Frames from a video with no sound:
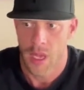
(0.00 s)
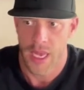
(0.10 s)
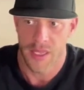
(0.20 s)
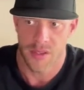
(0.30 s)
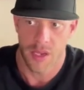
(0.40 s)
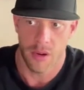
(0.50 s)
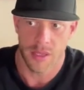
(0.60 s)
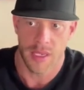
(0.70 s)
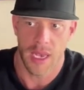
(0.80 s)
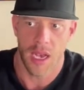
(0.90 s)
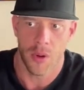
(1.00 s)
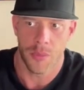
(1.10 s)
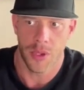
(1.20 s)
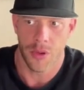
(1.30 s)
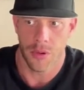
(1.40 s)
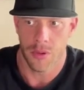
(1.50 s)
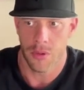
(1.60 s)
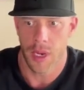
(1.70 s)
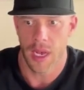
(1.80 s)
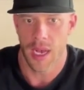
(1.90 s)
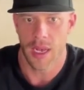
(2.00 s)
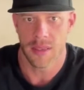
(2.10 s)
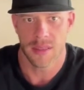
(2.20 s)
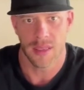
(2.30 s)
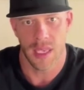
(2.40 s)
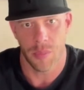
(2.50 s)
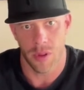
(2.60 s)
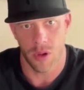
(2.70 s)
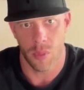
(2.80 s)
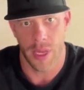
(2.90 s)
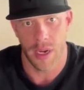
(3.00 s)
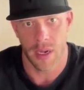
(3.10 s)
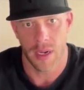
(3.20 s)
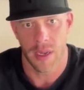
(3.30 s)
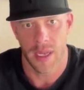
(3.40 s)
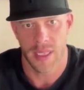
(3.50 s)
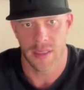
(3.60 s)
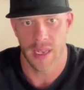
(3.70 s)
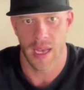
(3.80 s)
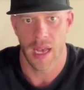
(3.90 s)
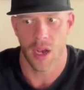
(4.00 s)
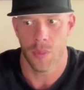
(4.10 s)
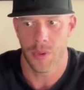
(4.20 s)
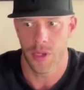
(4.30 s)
It's going to help you uh, sleep a little better. It's going to help